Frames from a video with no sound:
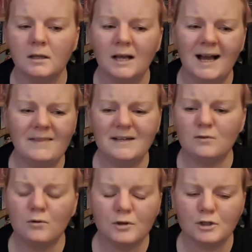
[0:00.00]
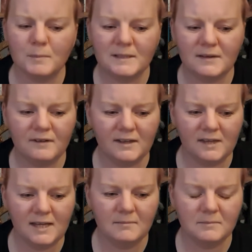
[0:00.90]
And then other specific
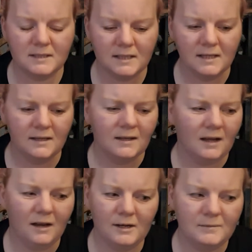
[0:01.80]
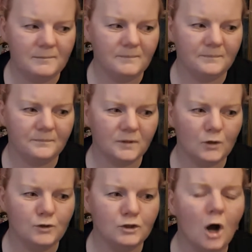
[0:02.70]
themes, not
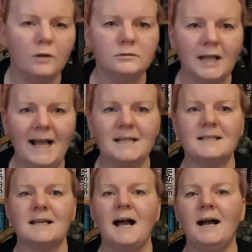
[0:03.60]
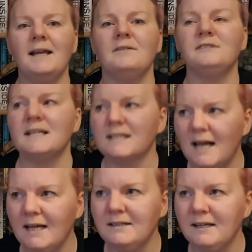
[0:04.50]
unless I have
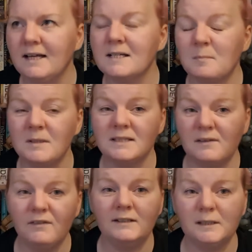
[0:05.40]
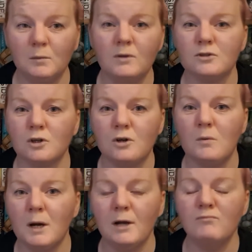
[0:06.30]
decided I specifically want to
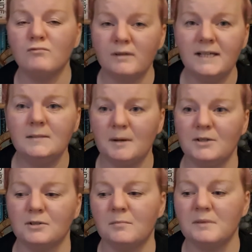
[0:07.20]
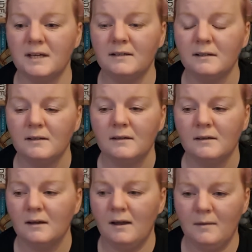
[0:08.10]
go out and read about something.
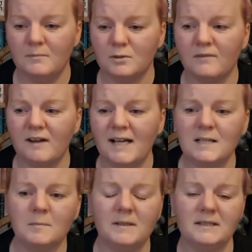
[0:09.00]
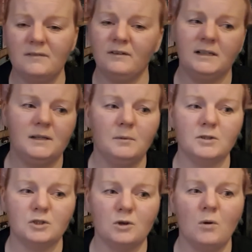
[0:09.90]
So if I specifically
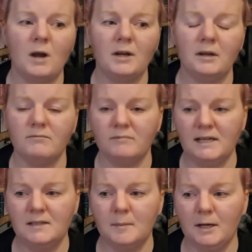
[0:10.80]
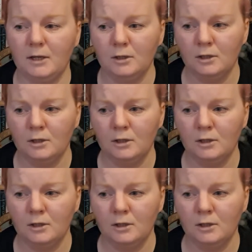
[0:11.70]
want to go out and read about